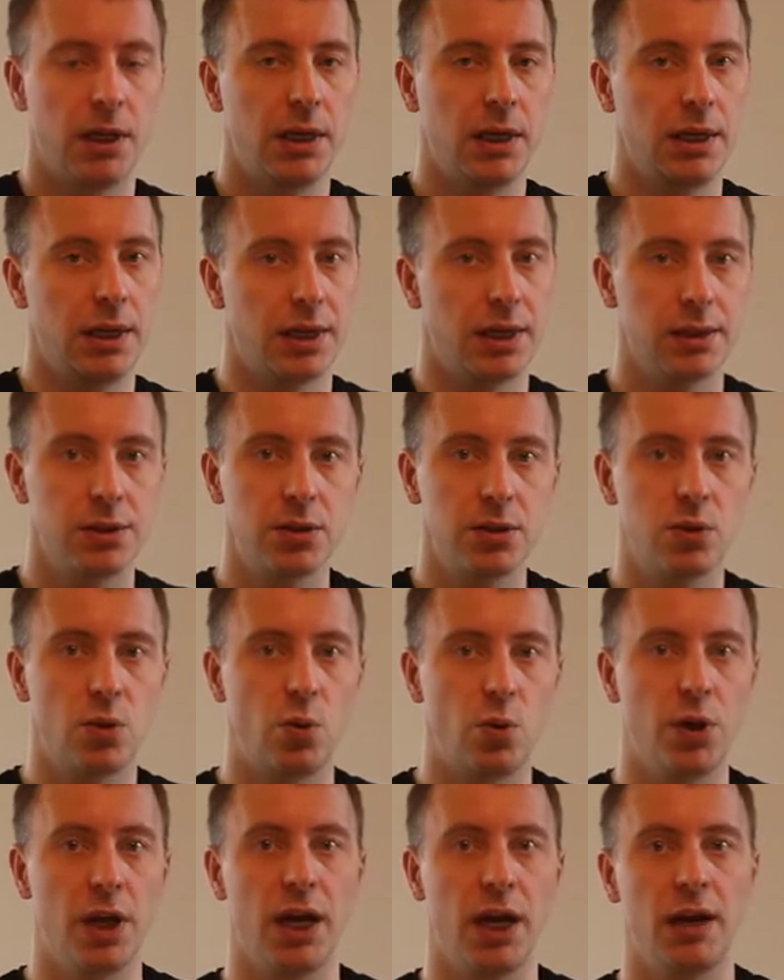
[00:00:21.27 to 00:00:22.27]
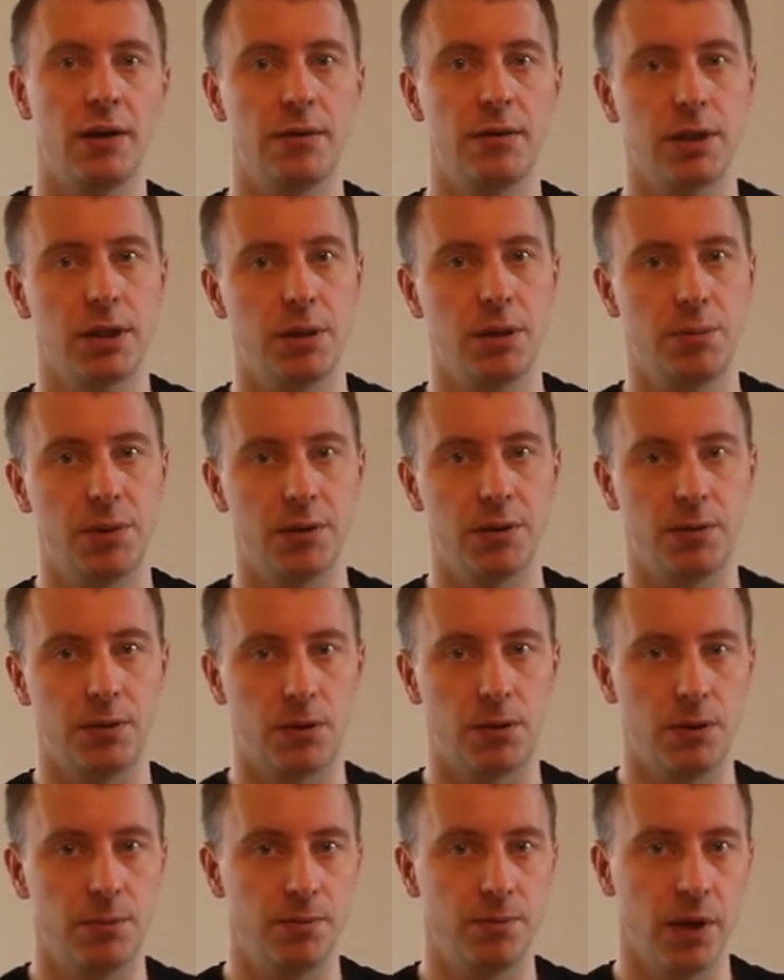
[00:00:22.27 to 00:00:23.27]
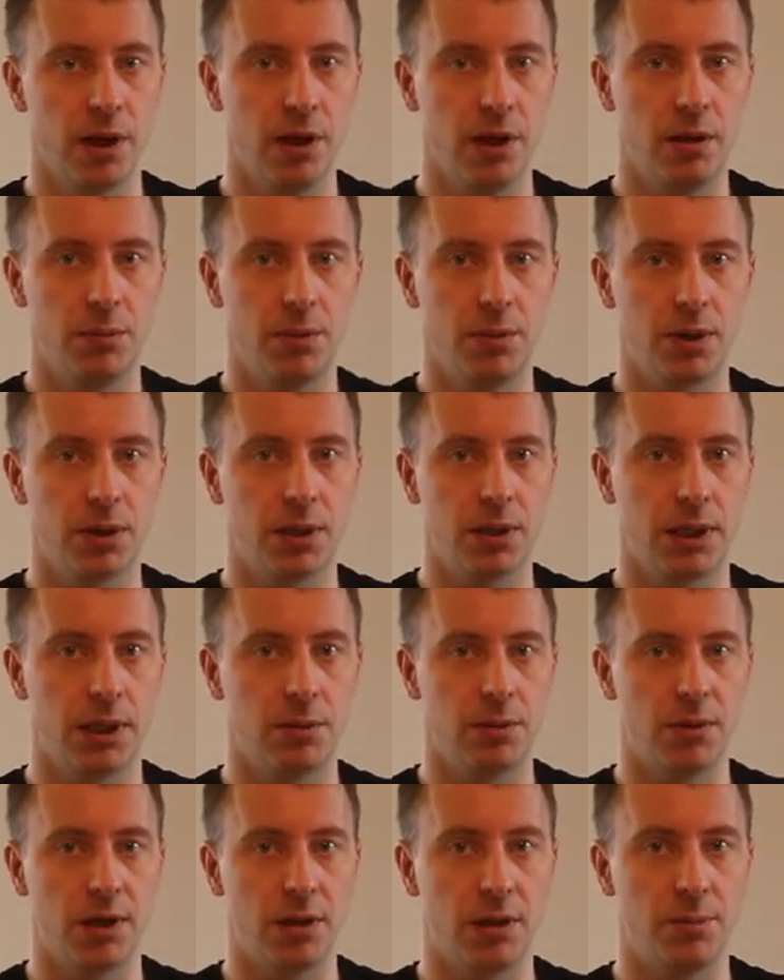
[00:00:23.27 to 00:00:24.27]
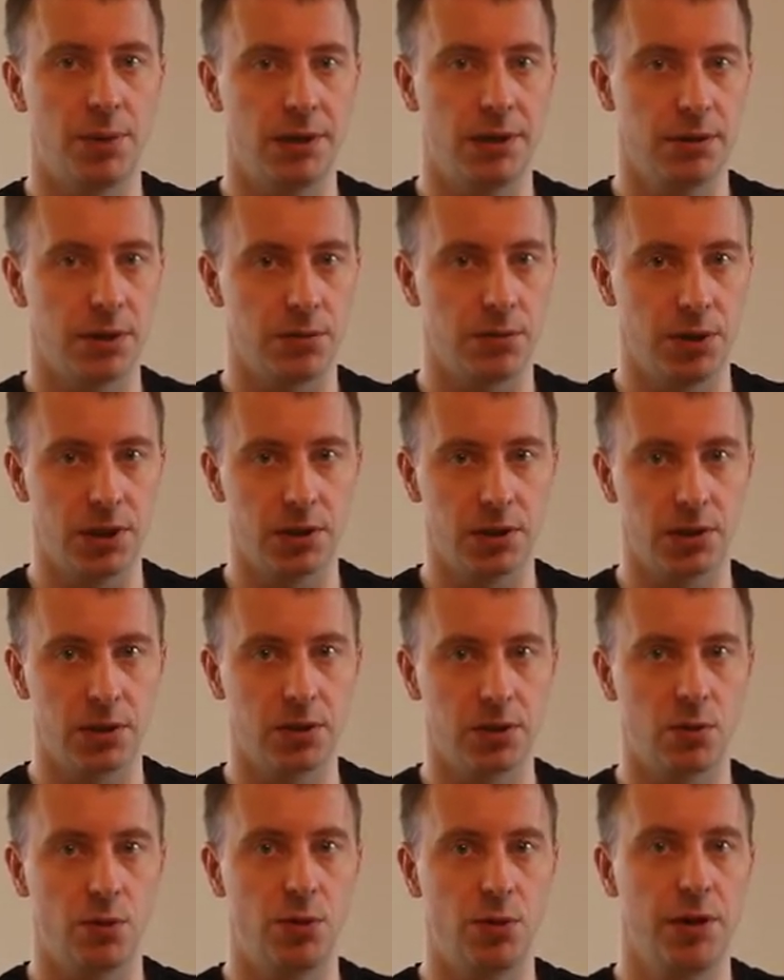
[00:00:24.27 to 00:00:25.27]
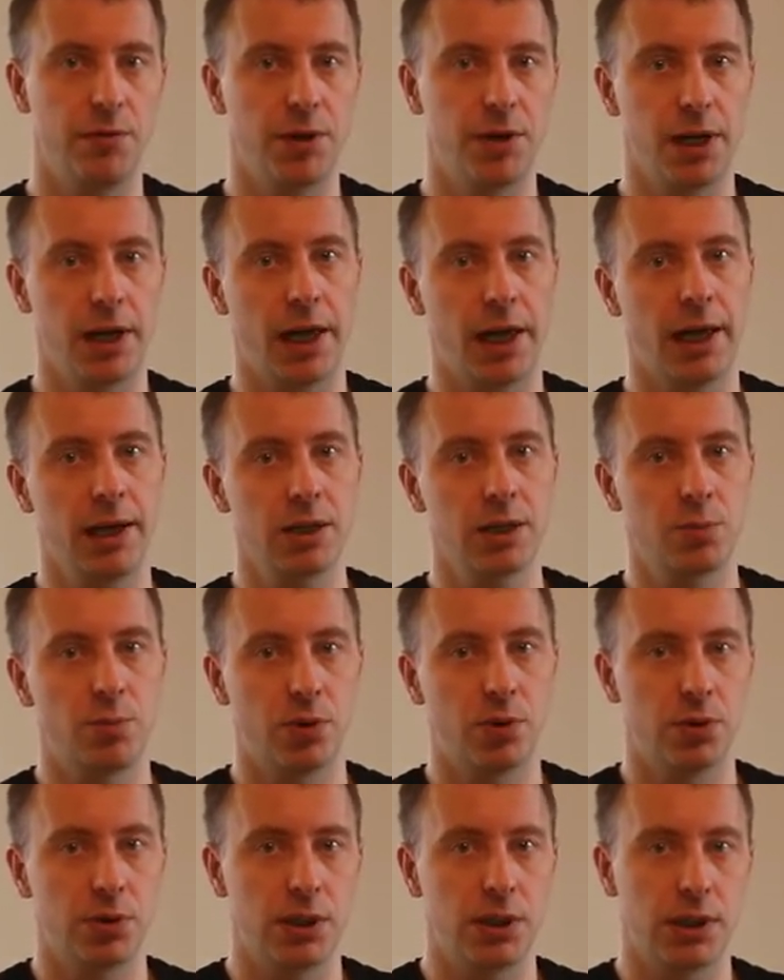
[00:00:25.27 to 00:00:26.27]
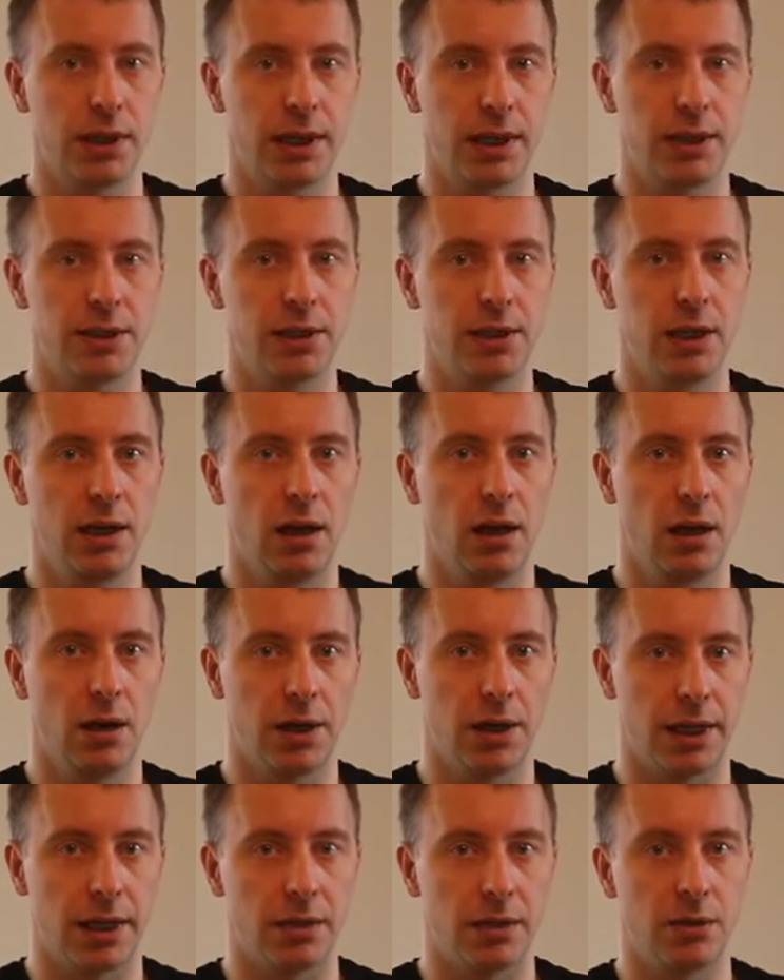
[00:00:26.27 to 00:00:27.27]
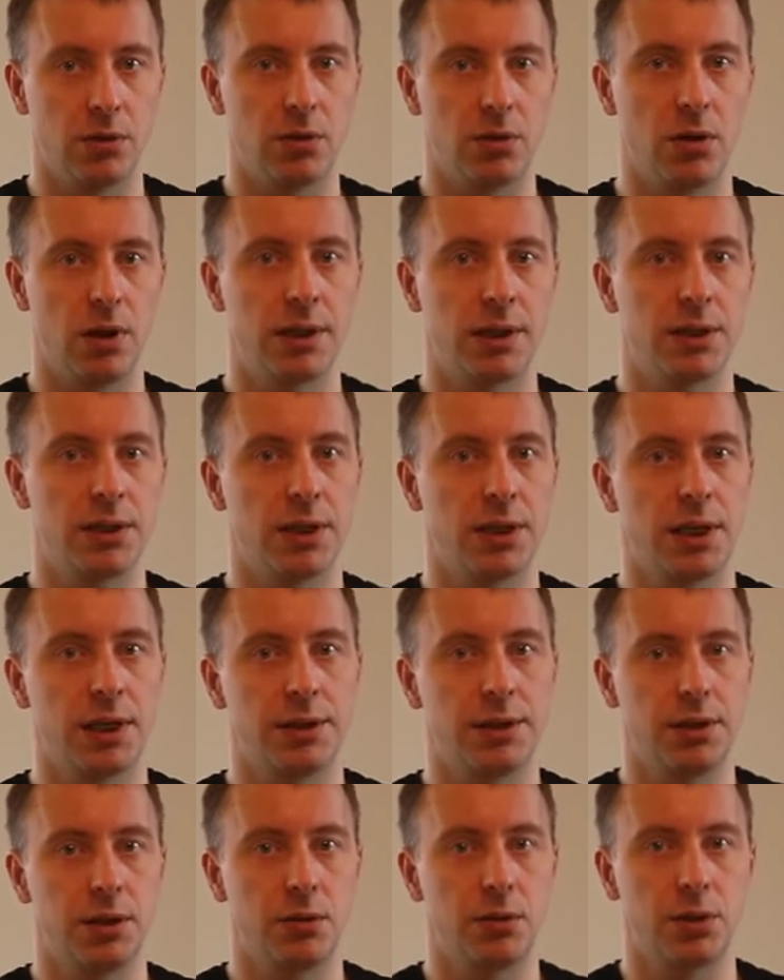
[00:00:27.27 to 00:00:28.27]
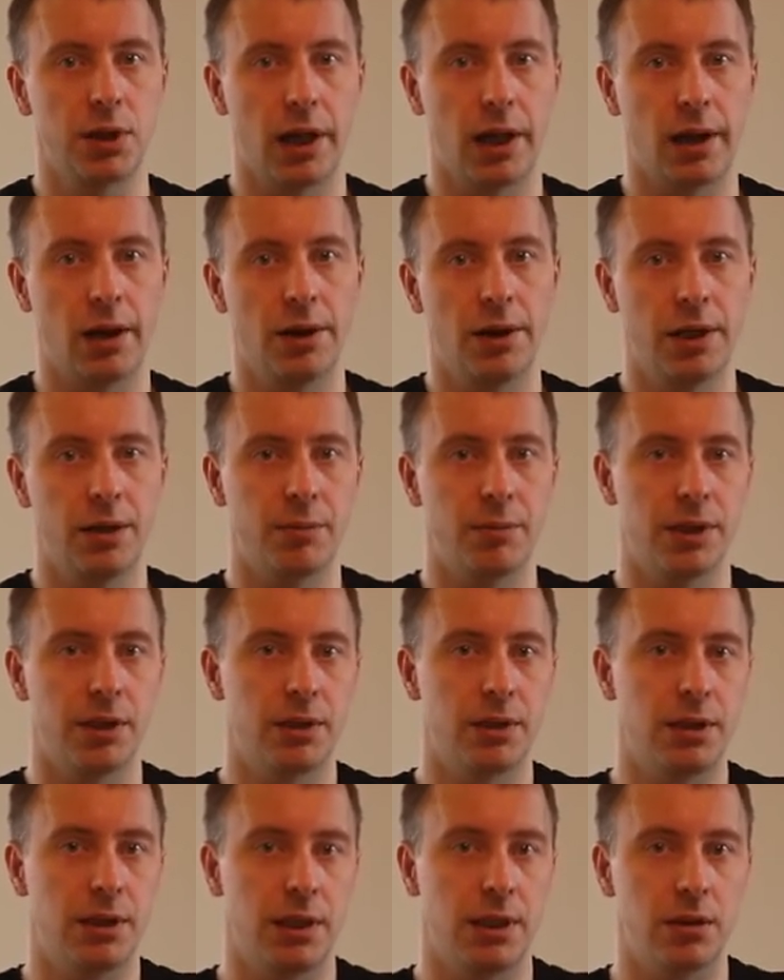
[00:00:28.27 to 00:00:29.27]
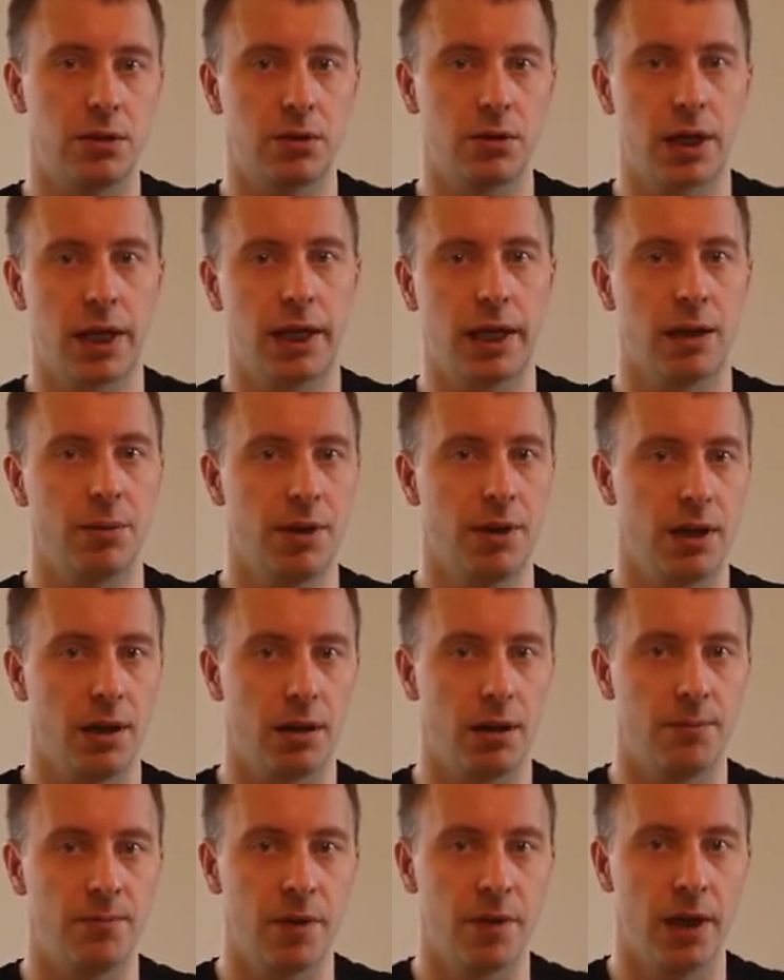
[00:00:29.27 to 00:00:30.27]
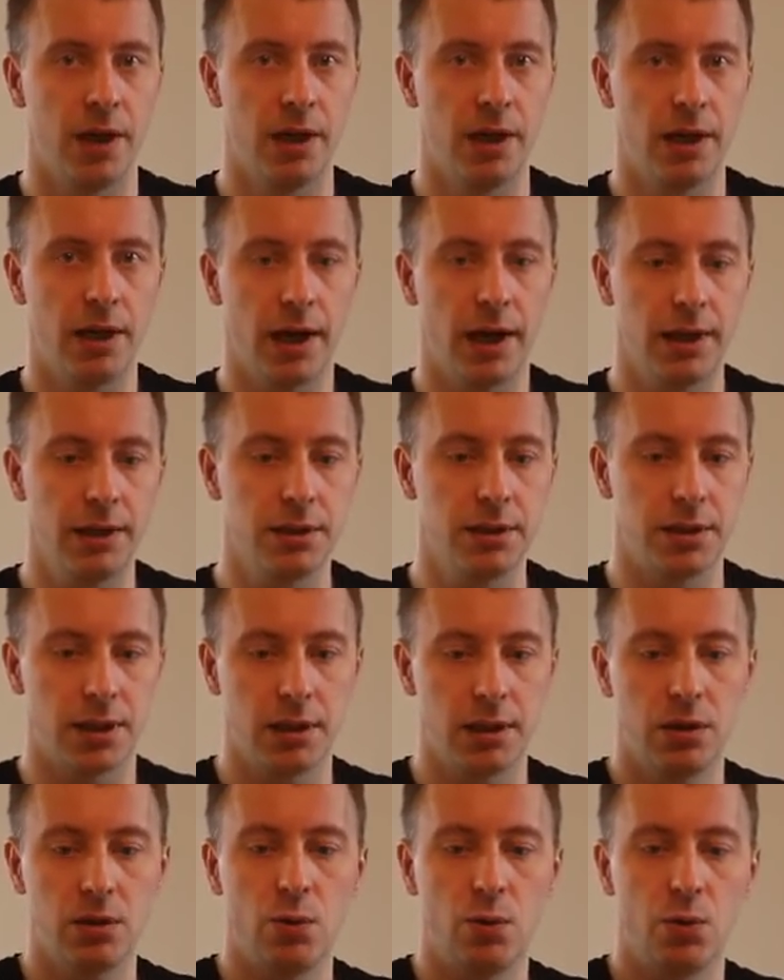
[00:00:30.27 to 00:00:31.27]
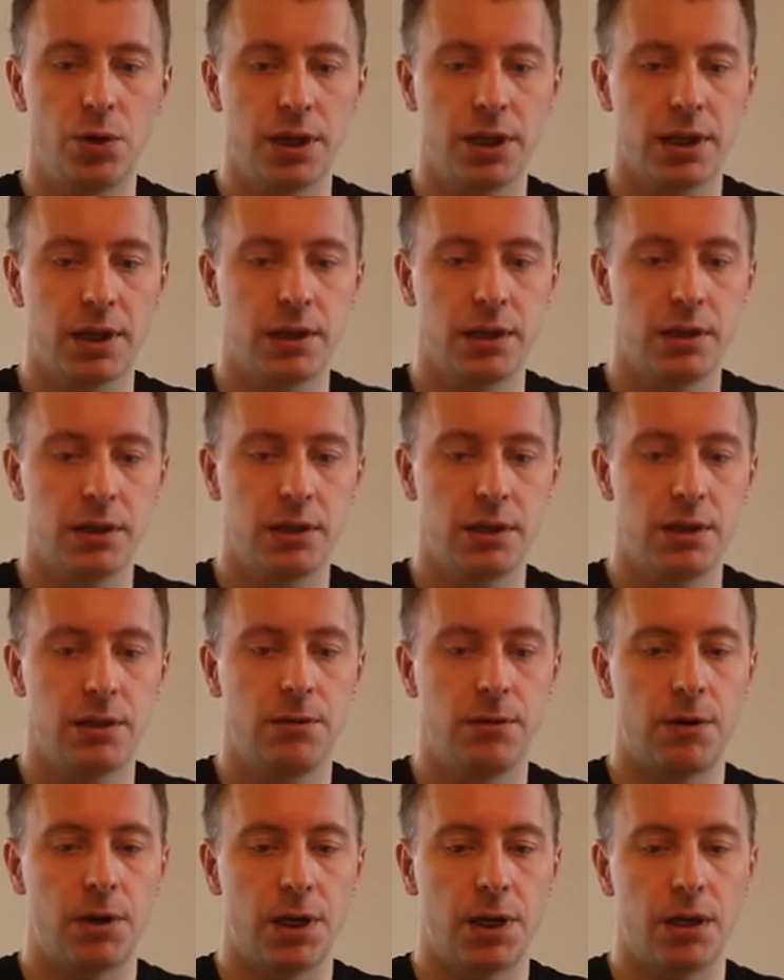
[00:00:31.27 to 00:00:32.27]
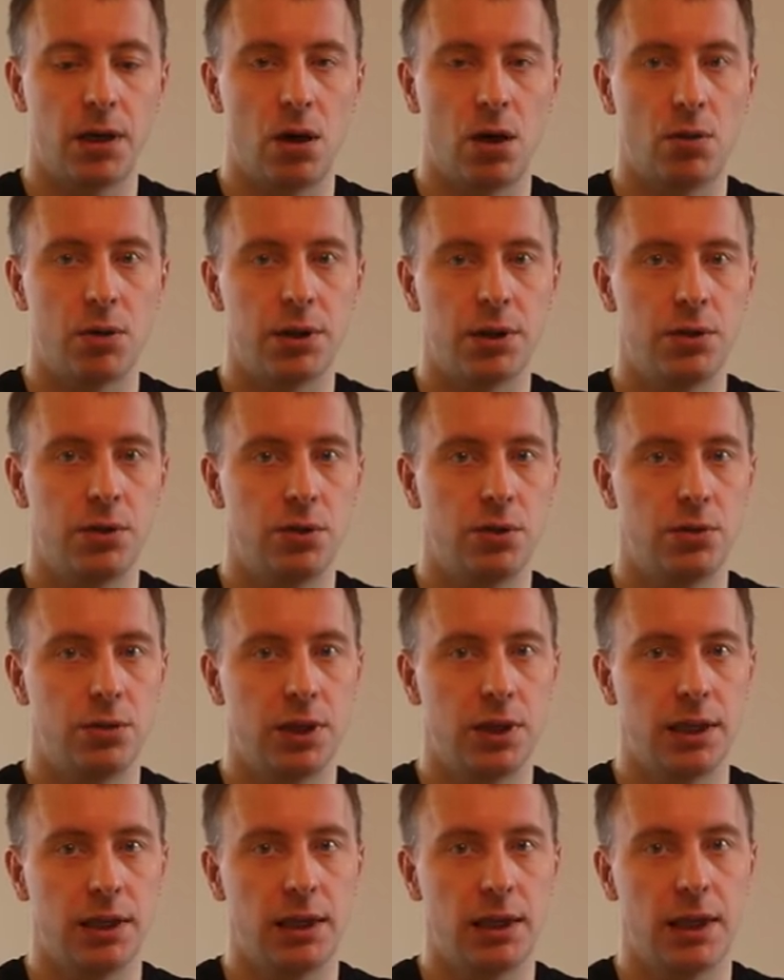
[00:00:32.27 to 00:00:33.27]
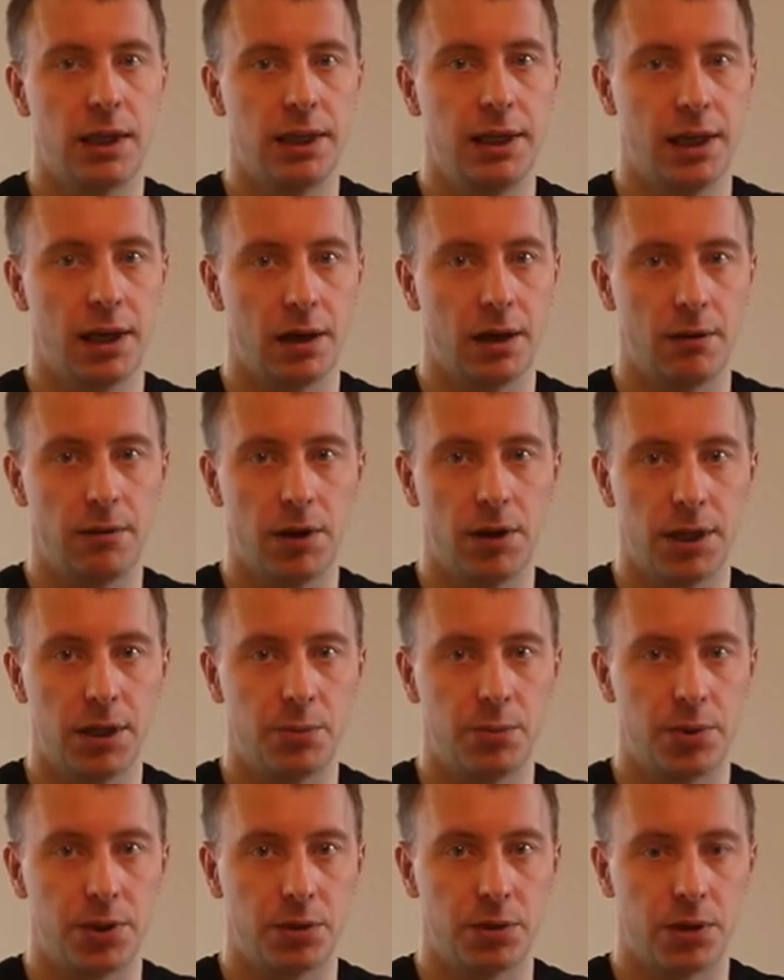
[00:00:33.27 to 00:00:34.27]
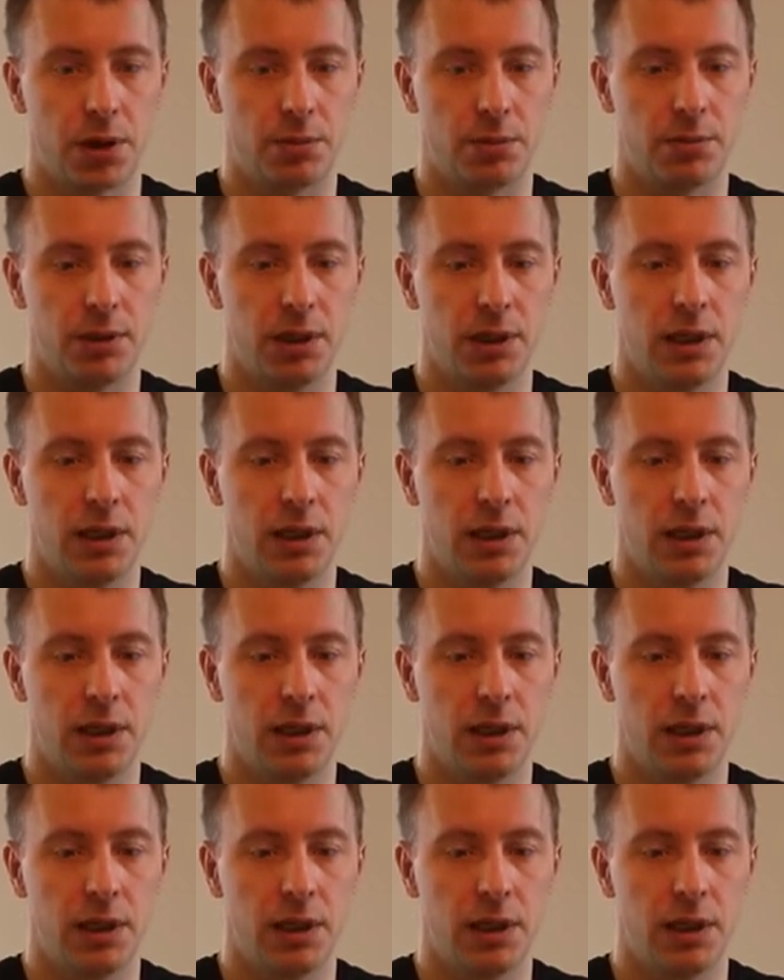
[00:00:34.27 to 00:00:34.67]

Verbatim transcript: Yes, we have done it before, but in my previous videos we were exporting a single line or let's say road alignment into KML and then we can define our 2D linear flight program.